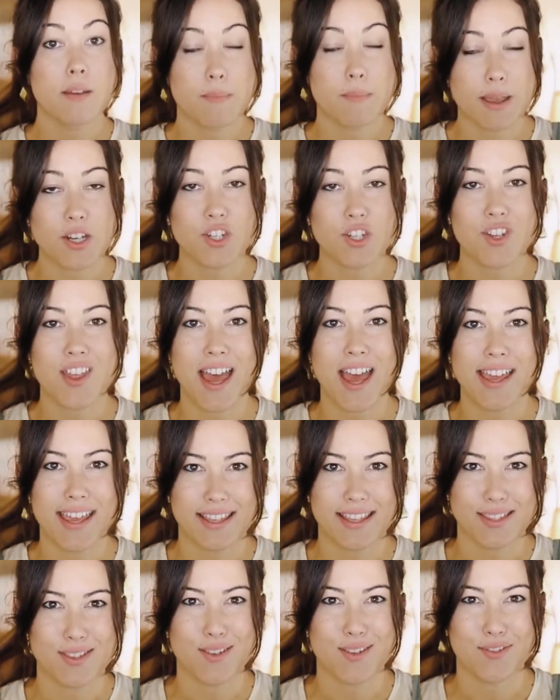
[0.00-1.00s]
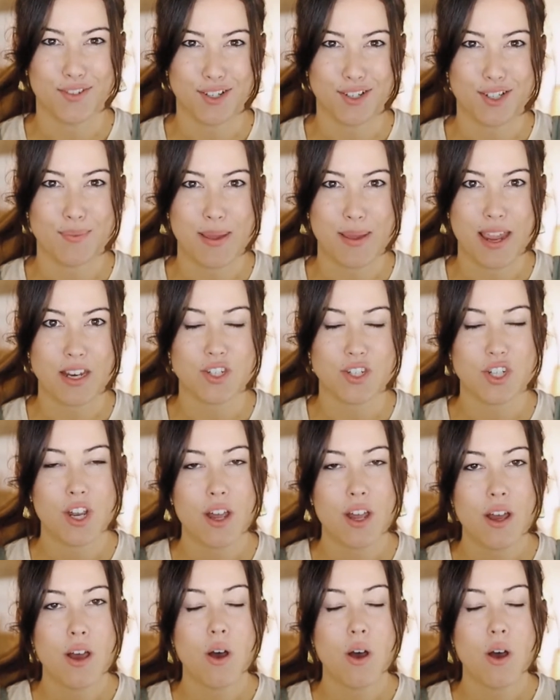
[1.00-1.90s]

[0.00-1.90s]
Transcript: Make sure that hits the first page.